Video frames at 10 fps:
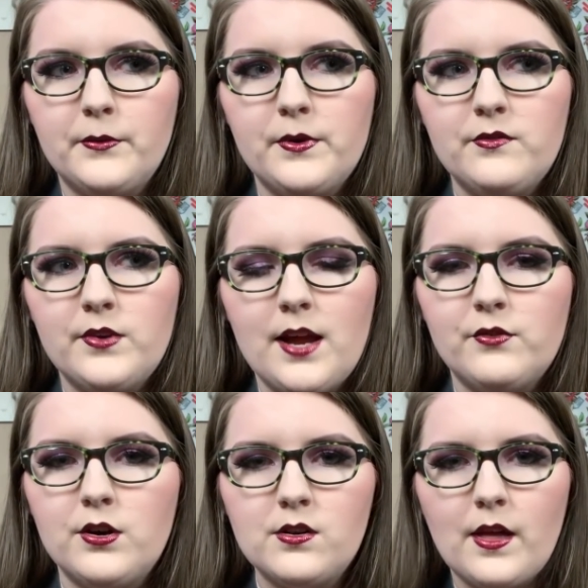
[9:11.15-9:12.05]
We've
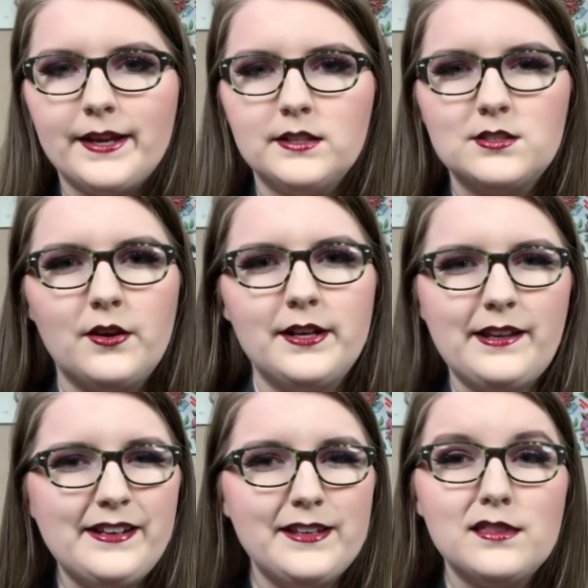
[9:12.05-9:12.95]
never, done
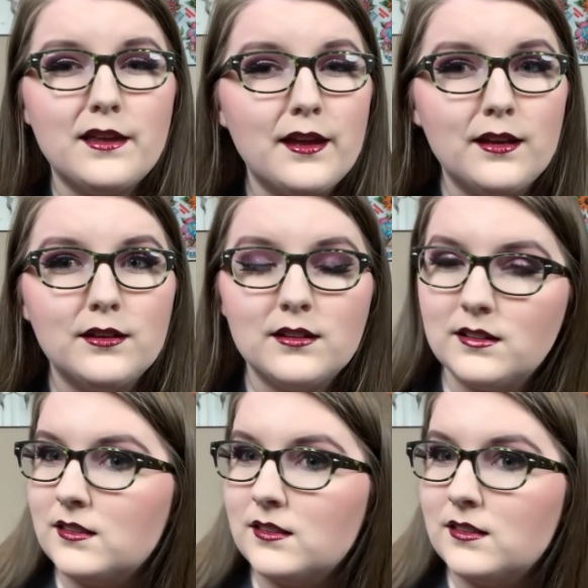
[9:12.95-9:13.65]
anything.